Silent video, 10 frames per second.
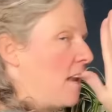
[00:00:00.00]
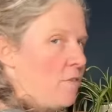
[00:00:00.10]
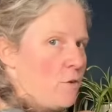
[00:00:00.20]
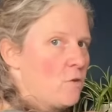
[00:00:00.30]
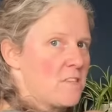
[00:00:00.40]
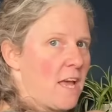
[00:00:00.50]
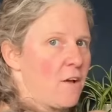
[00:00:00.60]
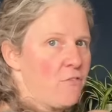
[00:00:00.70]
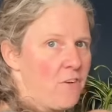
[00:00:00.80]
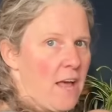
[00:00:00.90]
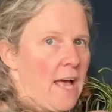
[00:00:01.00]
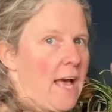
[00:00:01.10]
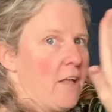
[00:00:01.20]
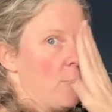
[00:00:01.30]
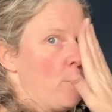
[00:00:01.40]
And if you take a flat
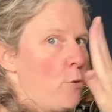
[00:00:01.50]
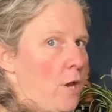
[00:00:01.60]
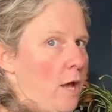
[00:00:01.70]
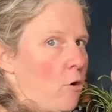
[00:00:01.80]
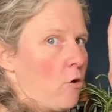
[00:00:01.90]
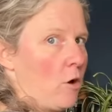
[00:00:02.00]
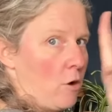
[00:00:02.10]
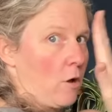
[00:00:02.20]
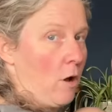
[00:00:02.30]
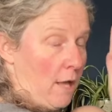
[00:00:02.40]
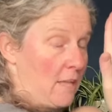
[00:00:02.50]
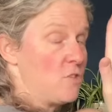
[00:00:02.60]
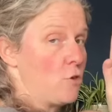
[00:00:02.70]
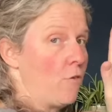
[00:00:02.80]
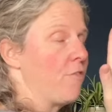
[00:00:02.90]
hand and put it
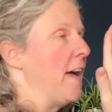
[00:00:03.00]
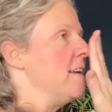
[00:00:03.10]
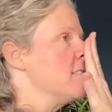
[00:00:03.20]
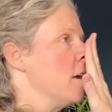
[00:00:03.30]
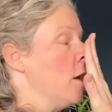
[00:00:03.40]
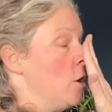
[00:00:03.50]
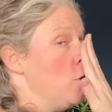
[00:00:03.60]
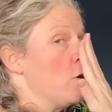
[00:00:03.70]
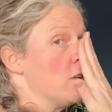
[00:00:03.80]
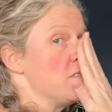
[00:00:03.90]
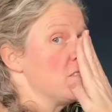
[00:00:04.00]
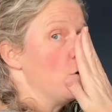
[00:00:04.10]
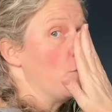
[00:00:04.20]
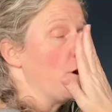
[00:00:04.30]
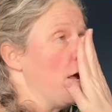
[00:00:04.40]
against your face, you can
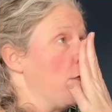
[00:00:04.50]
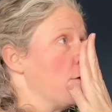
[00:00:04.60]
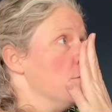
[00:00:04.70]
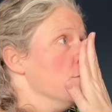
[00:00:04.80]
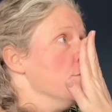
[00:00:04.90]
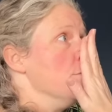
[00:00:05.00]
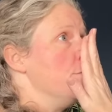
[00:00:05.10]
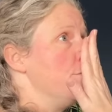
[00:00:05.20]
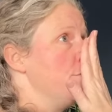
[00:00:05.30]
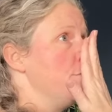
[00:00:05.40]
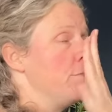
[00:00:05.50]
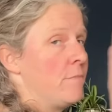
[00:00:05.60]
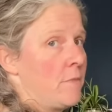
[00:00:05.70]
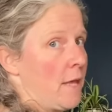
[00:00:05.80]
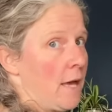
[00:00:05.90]
still breathe.
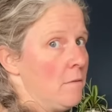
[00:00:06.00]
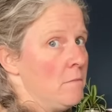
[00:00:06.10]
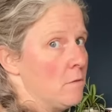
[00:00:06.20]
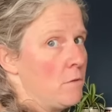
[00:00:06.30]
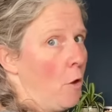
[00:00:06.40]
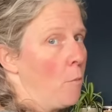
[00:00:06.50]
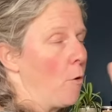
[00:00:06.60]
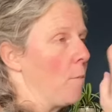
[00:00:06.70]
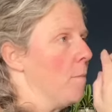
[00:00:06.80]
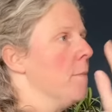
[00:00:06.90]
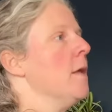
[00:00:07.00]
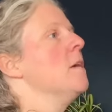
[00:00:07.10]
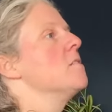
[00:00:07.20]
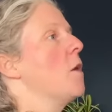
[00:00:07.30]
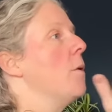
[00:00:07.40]
Yeah, no problem. So